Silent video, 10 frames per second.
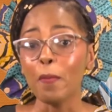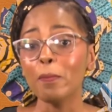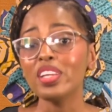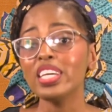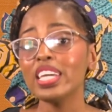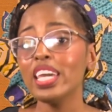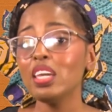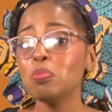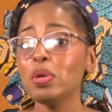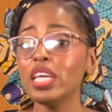But the
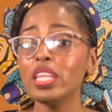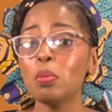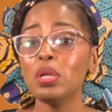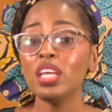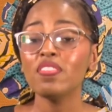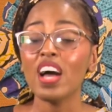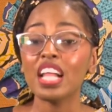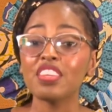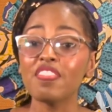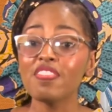king made them live
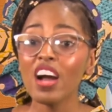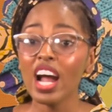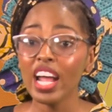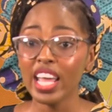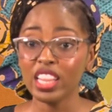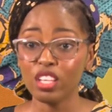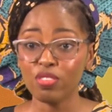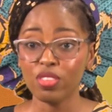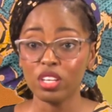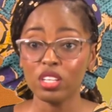at the far end
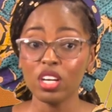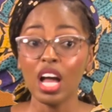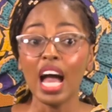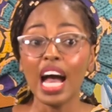of town,